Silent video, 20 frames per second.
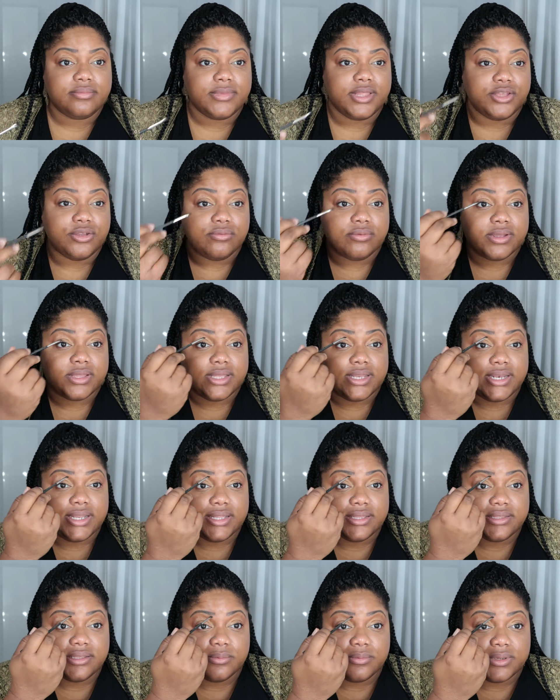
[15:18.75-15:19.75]
that you really
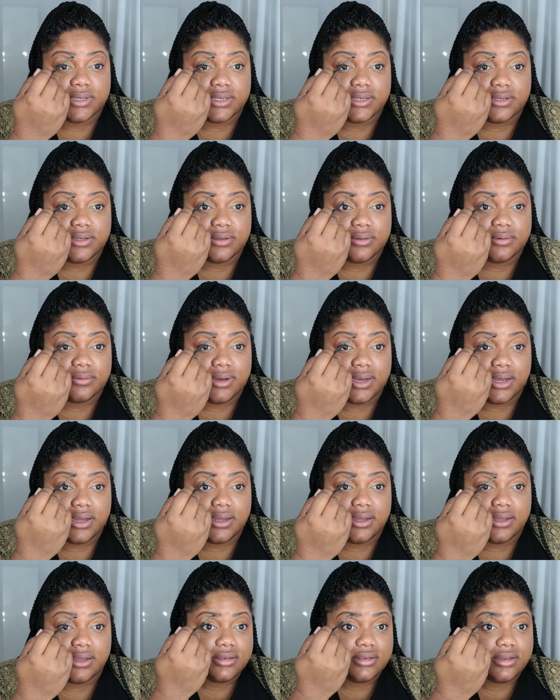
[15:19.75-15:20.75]
need someone
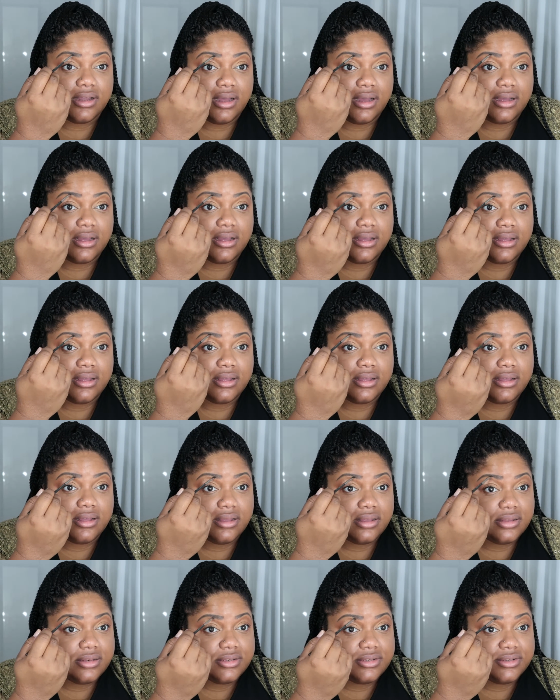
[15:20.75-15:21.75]
to talk
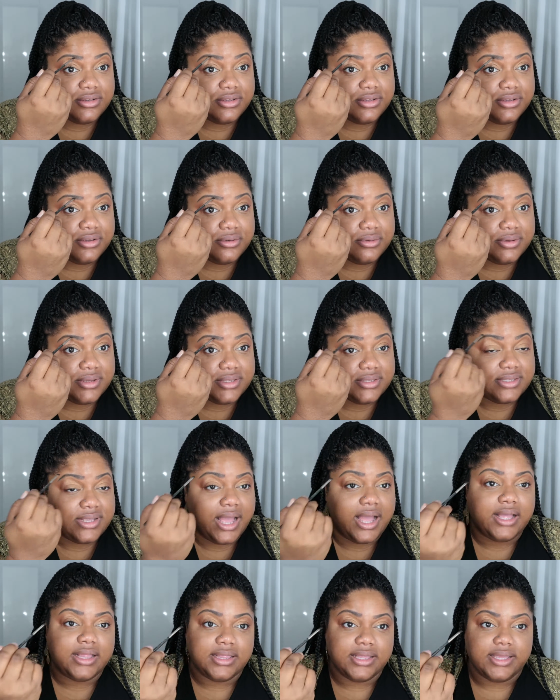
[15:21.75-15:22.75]
to you
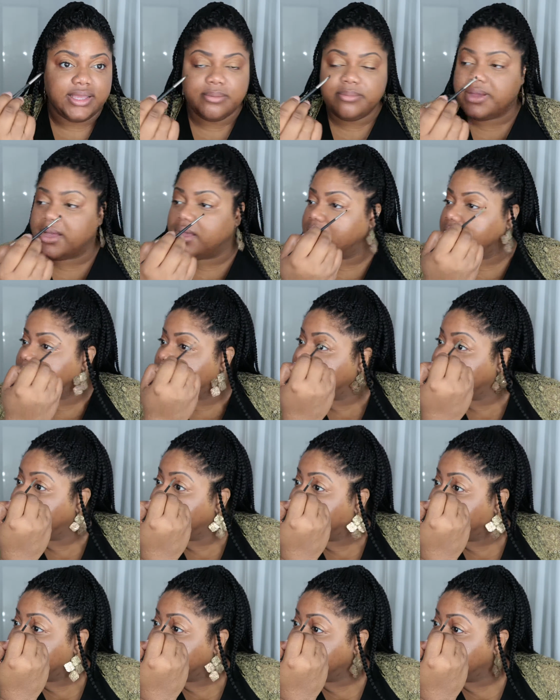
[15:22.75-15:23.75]
exactly about like
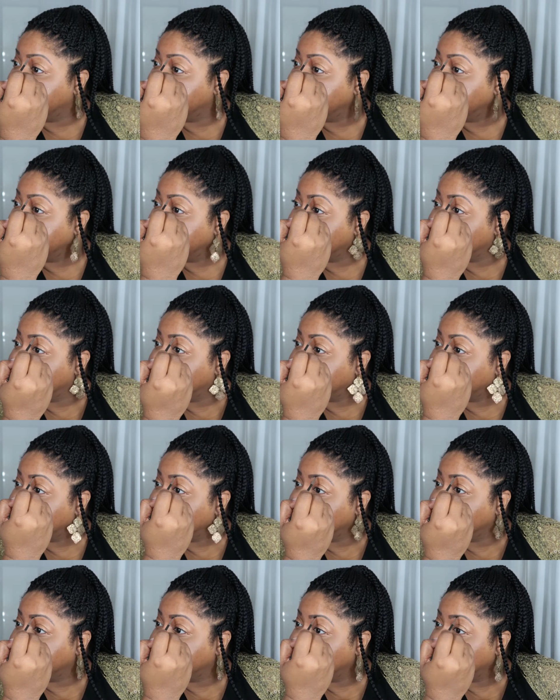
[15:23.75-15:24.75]
what their
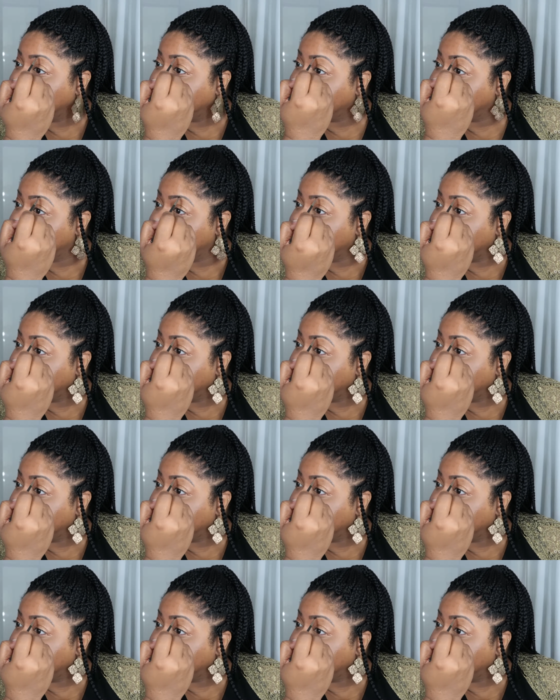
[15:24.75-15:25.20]
technique is,